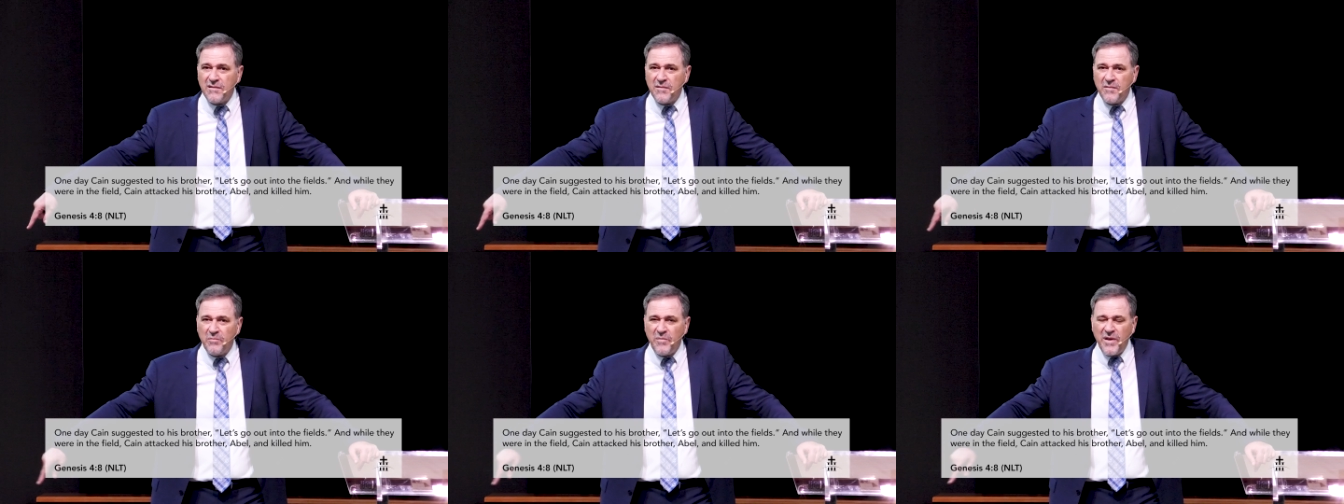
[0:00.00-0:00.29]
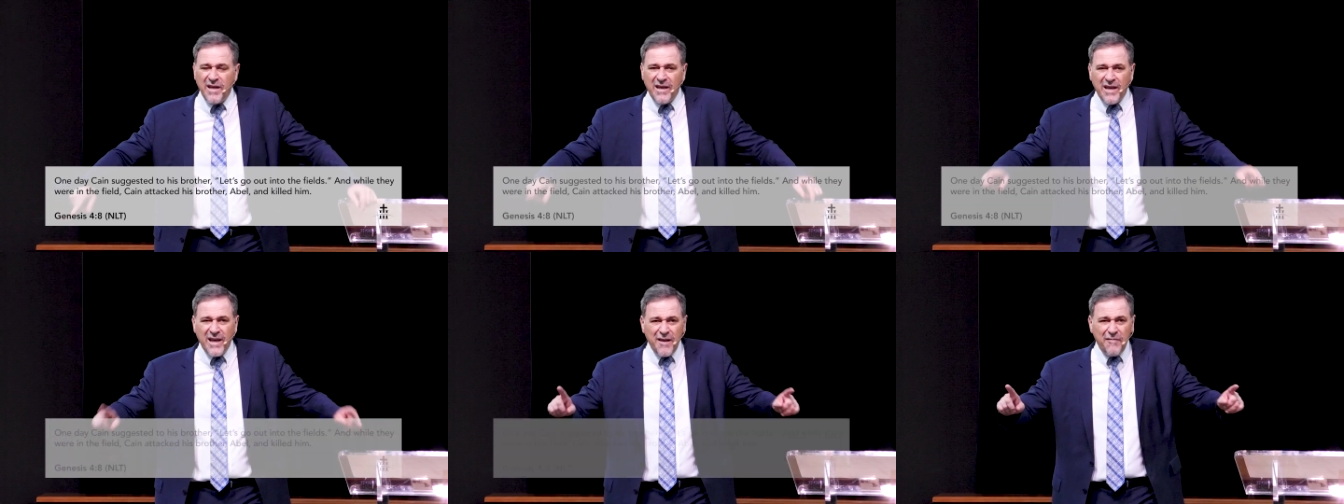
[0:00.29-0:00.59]
be
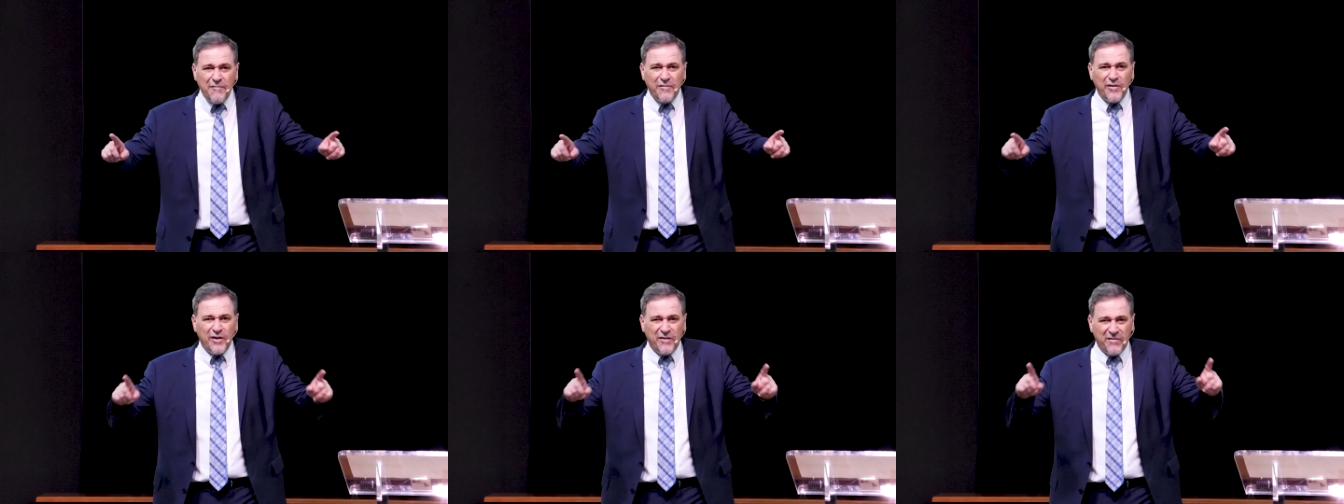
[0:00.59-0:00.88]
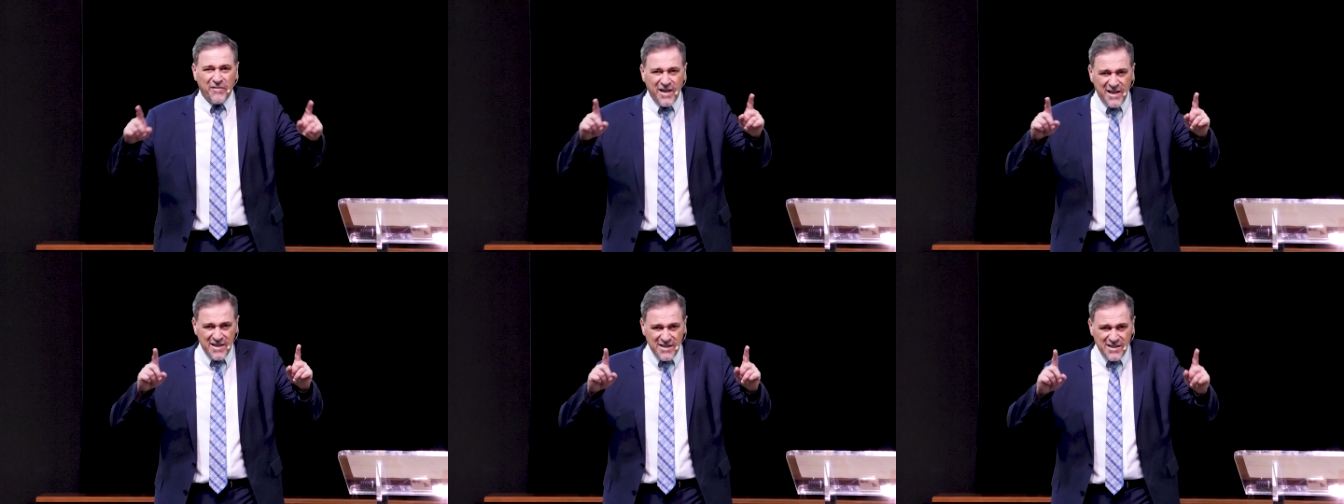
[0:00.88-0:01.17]
careful of
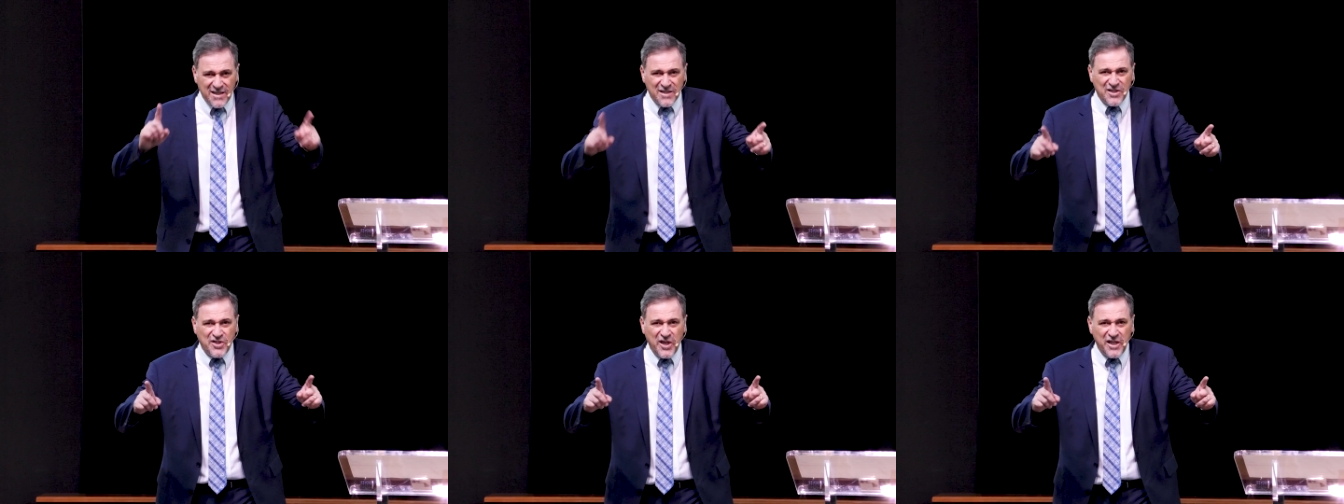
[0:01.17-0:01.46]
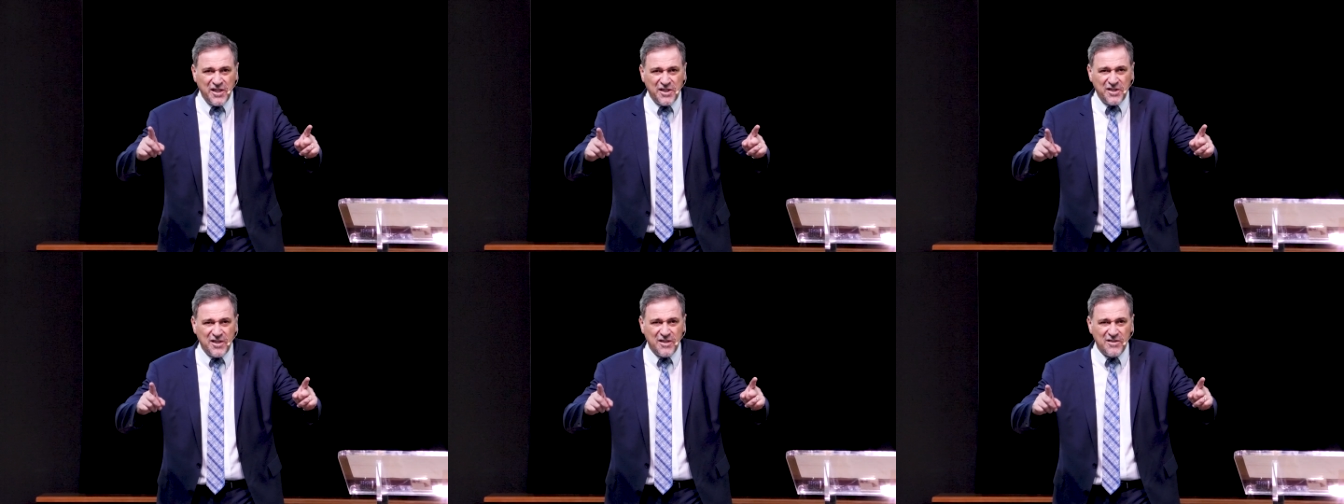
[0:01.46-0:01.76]
their
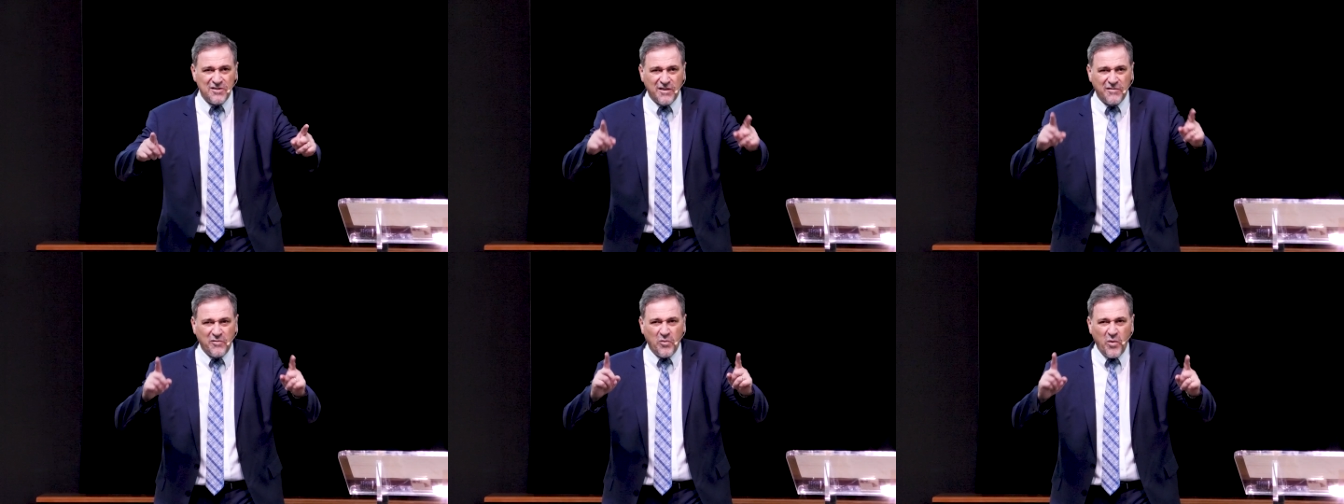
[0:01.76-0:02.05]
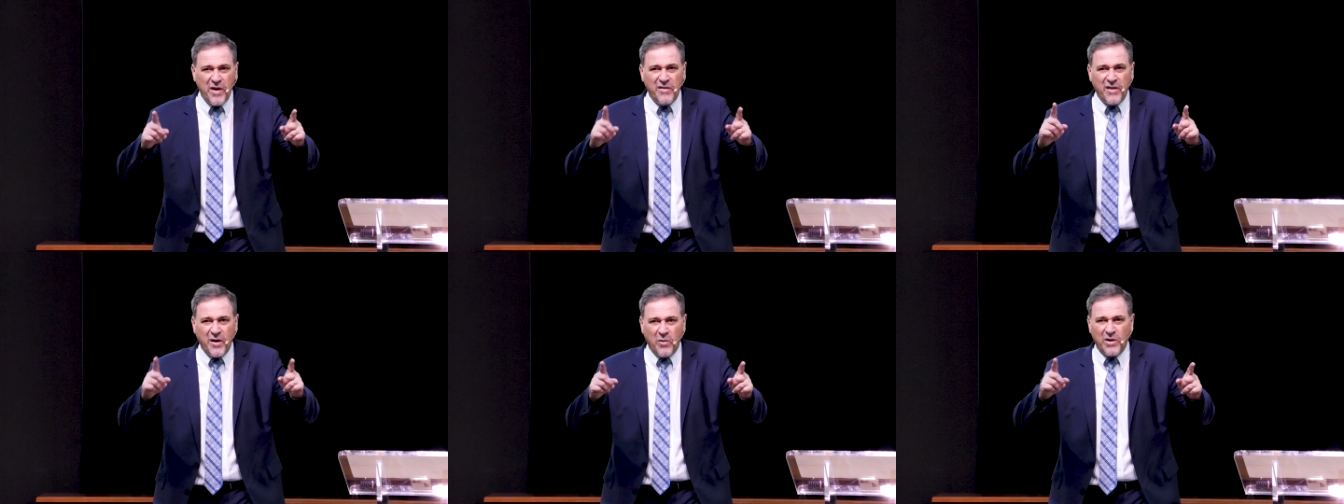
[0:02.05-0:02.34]
suggestions of
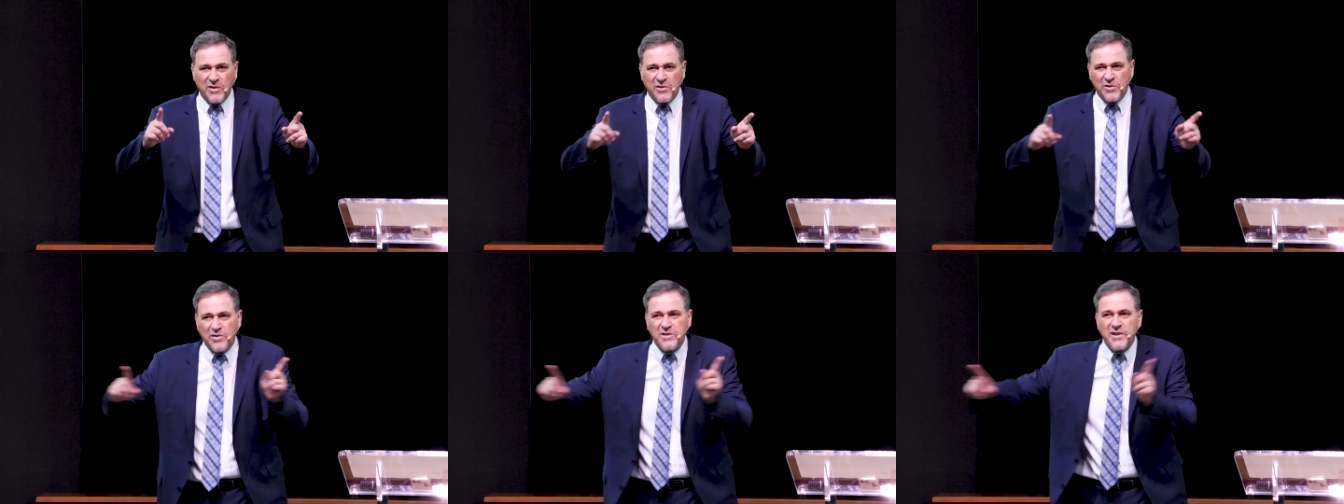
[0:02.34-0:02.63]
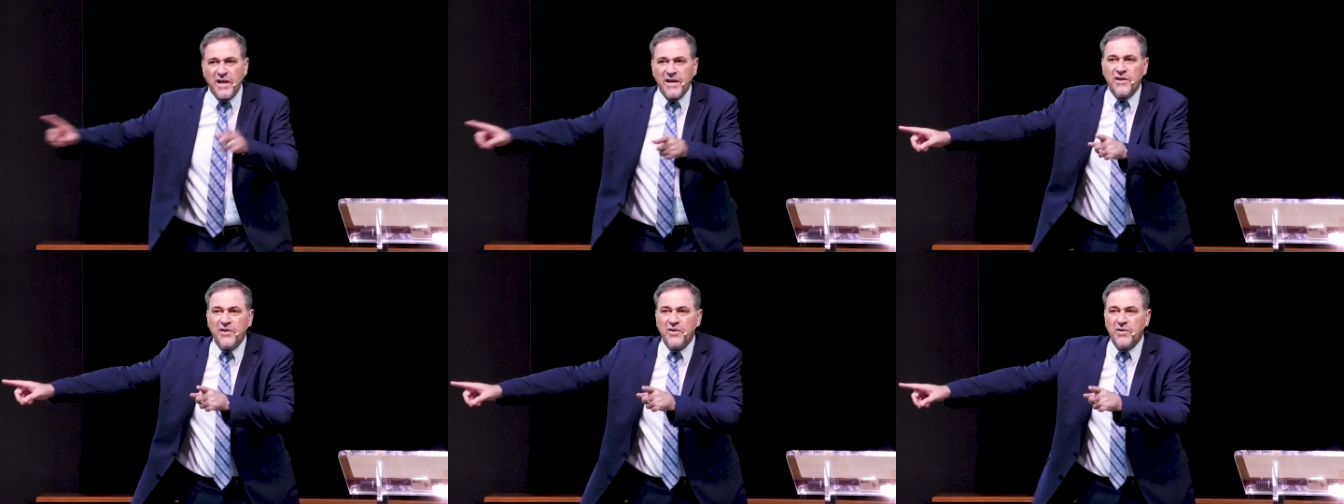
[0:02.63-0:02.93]
where they want to
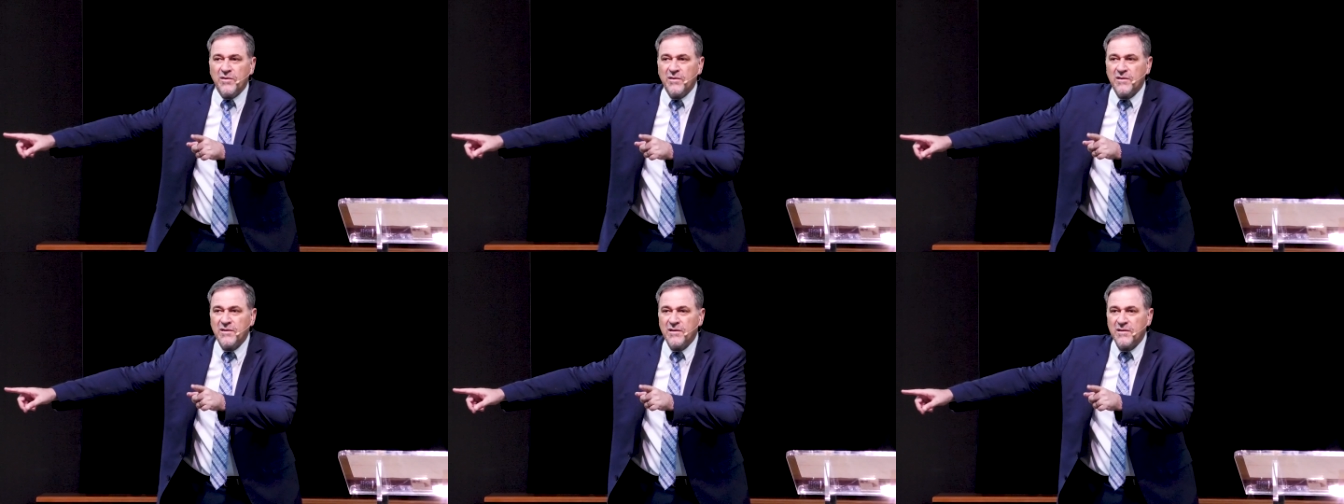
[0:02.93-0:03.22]
take you